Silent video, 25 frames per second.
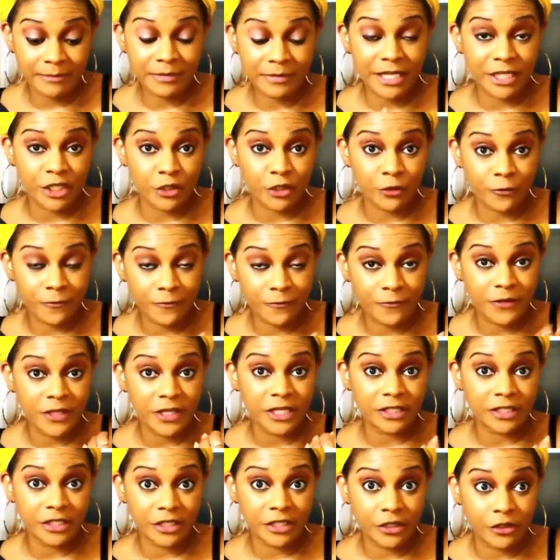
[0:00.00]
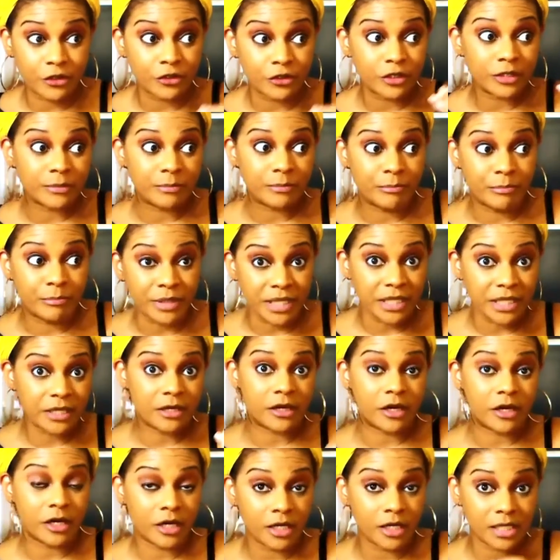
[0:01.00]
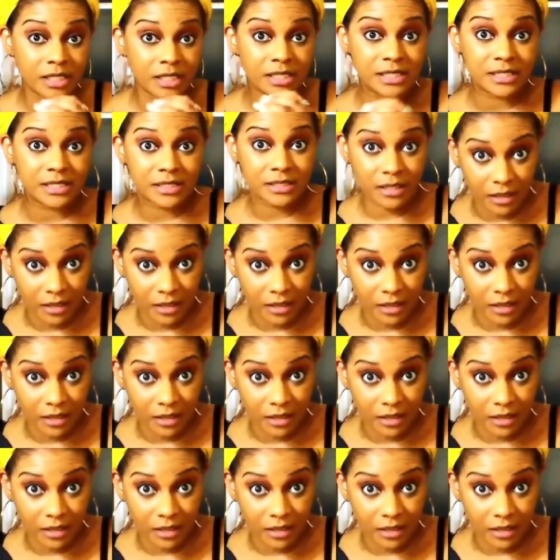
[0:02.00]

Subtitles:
like you're feeling good because